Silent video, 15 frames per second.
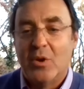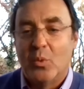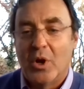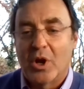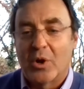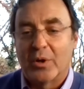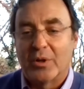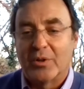we
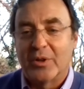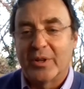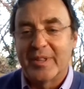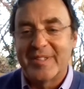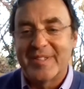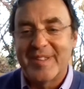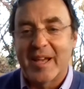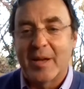are going to look at
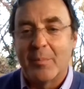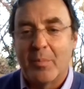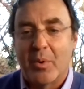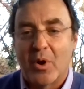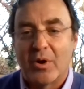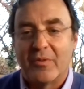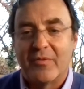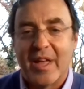the second
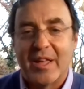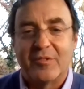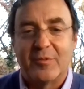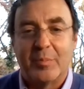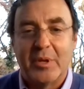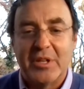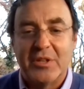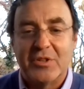part of that
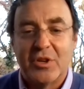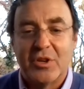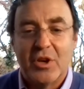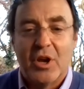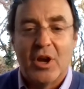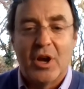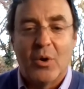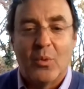speech
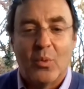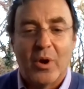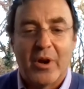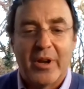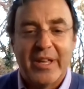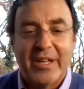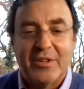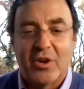where
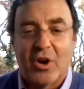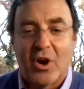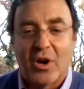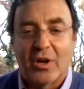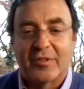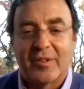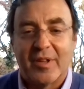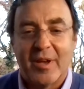he
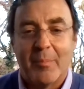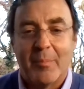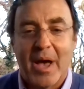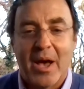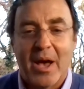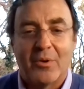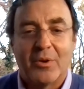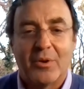talks
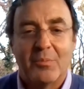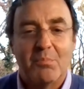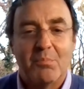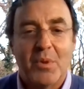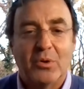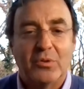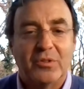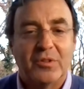about
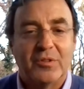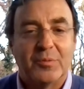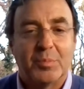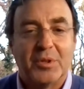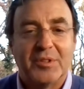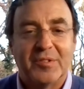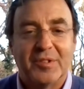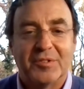Moses.
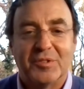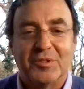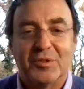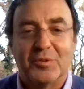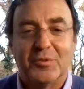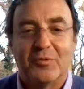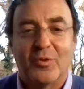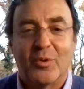Please listen
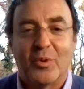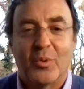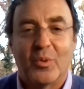to him for